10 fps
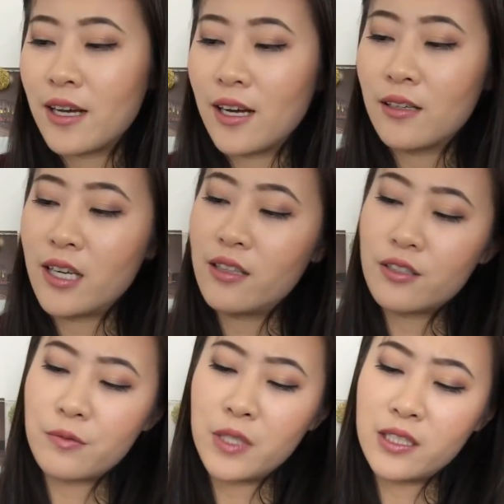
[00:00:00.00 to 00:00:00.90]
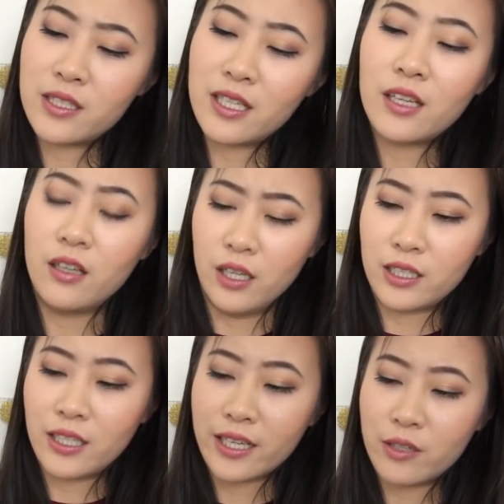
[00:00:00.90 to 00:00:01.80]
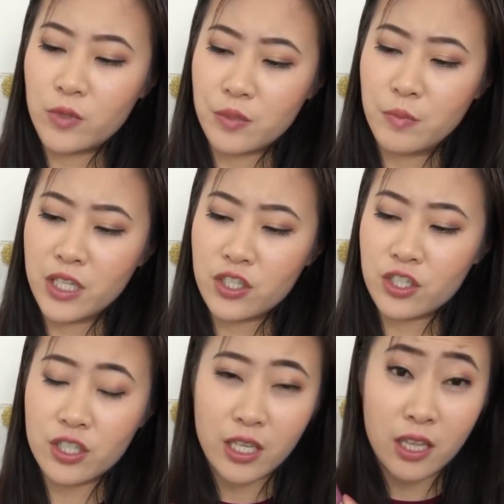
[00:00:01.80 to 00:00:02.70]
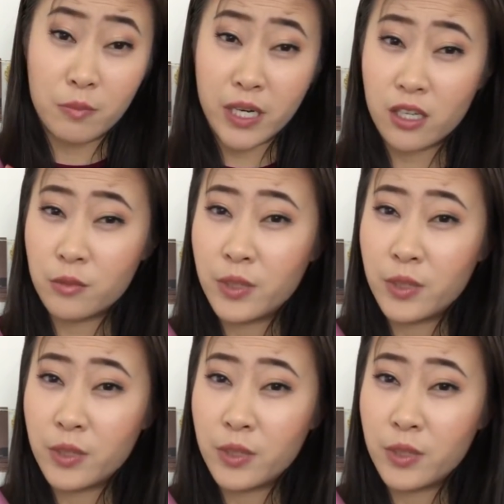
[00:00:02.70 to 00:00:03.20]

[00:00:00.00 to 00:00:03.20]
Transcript: and this one didn't look like it was much in the bottle,